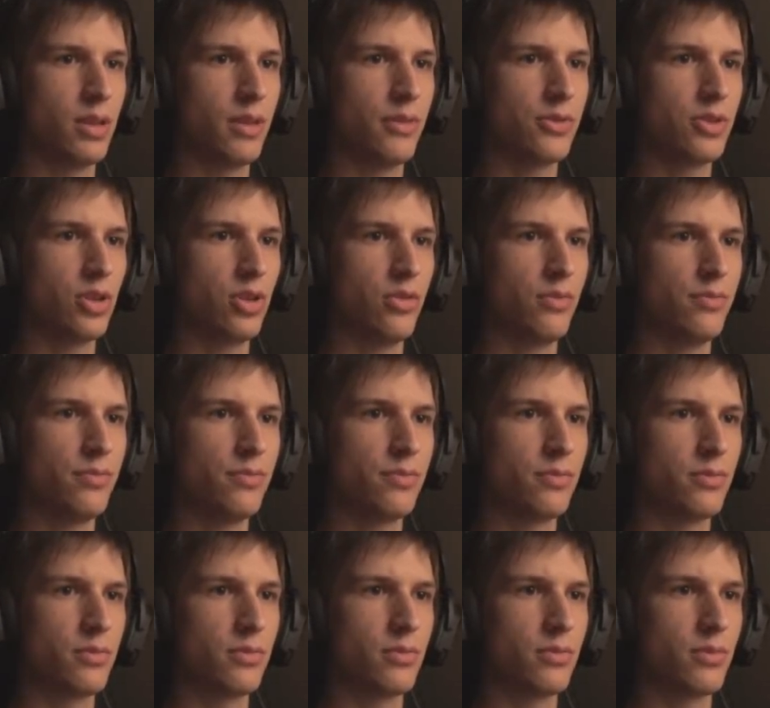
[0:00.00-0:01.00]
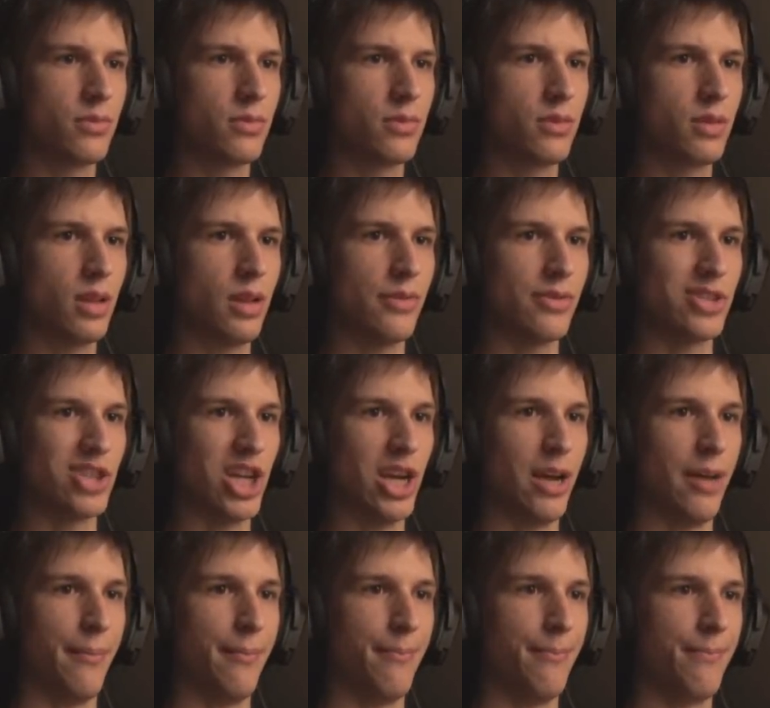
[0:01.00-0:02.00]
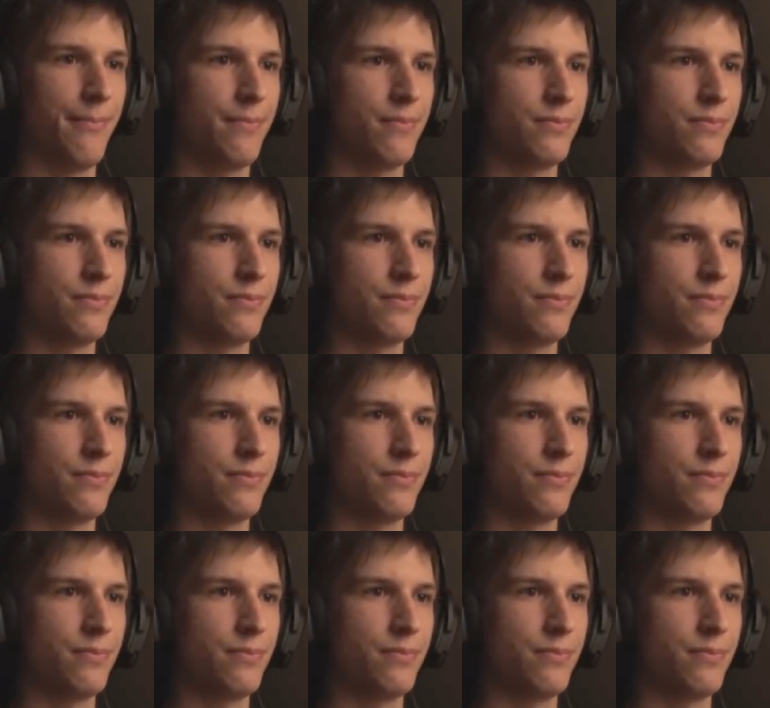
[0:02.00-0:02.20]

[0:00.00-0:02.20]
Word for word: If so, have a chair.